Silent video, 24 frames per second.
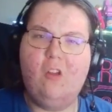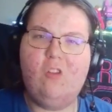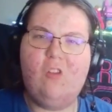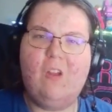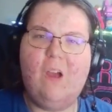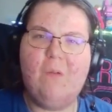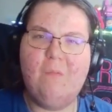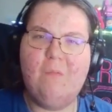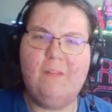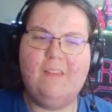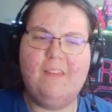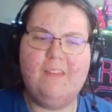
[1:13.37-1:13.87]
try
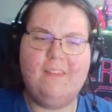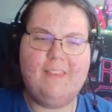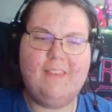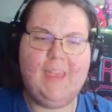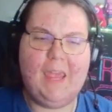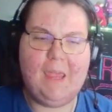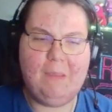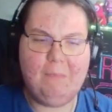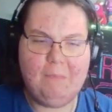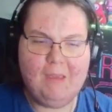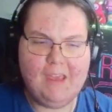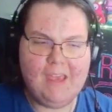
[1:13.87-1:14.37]
to win this
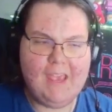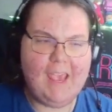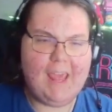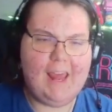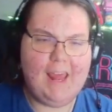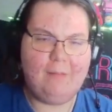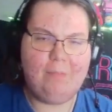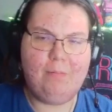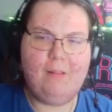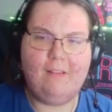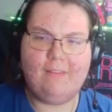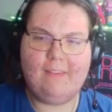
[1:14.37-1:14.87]
game
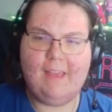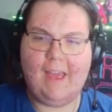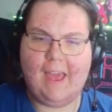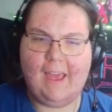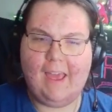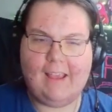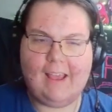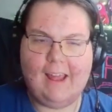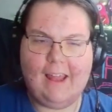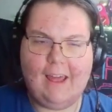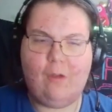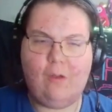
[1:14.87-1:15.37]
and plus I
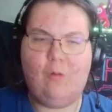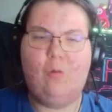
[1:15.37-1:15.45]
got a